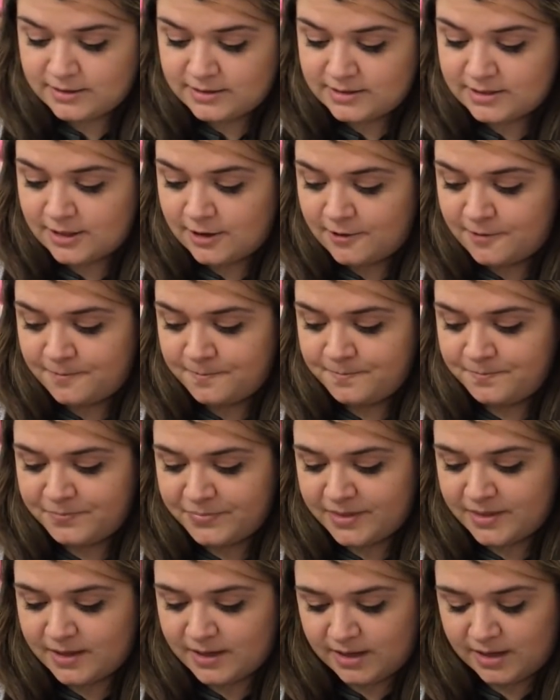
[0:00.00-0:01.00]
So
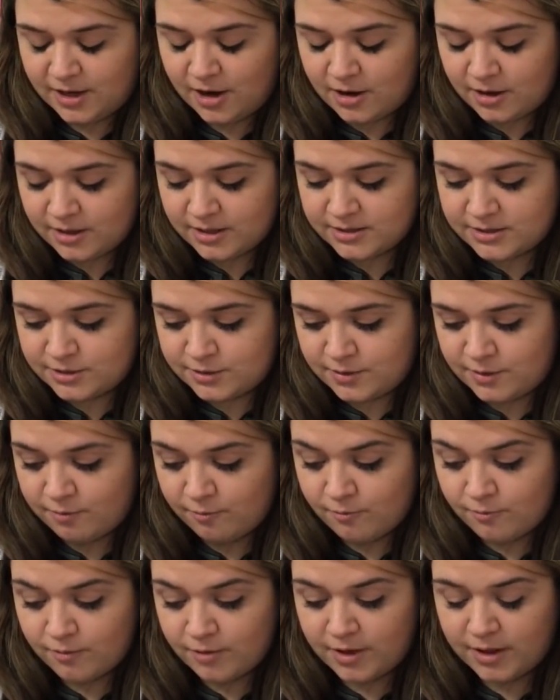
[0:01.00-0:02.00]
the yarn is
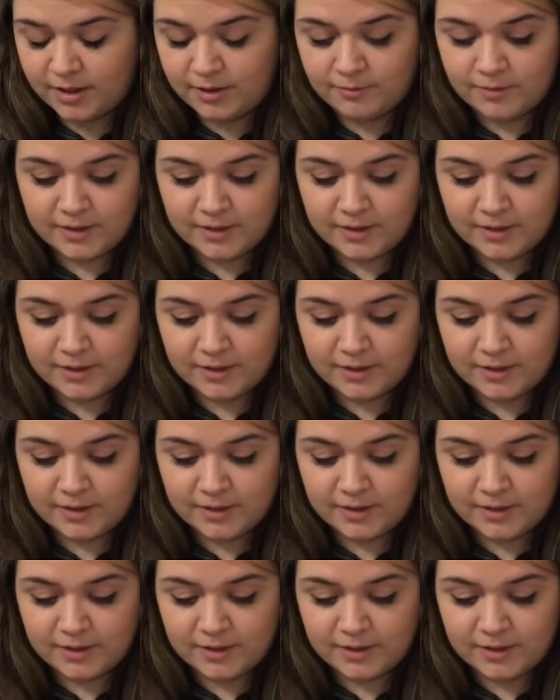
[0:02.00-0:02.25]
doing really,